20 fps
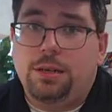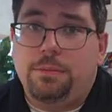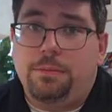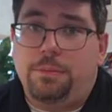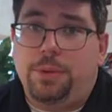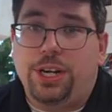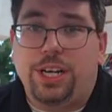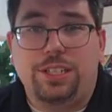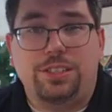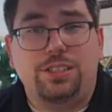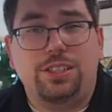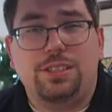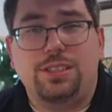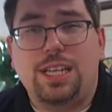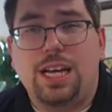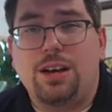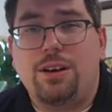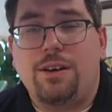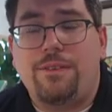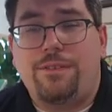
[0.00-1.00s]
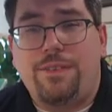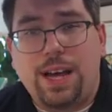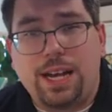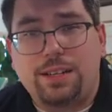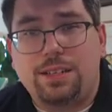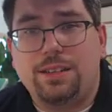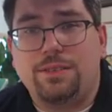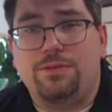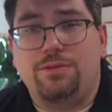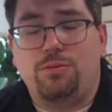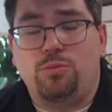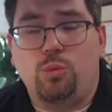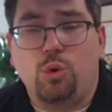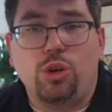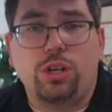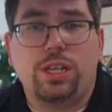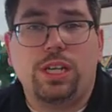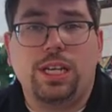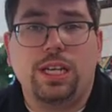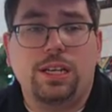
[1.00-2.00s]
but it's just not effective
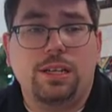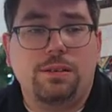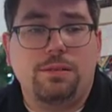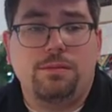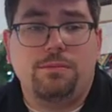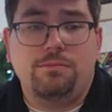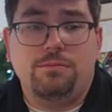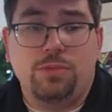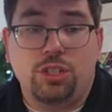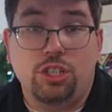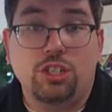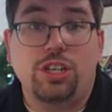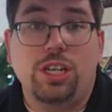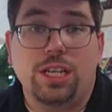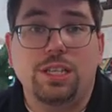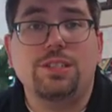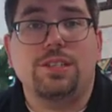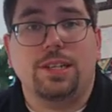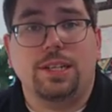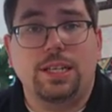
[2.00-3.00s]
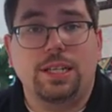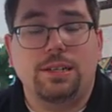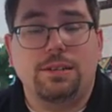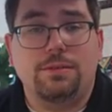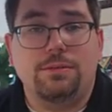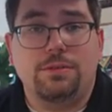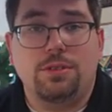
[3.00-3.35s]
working good insulin.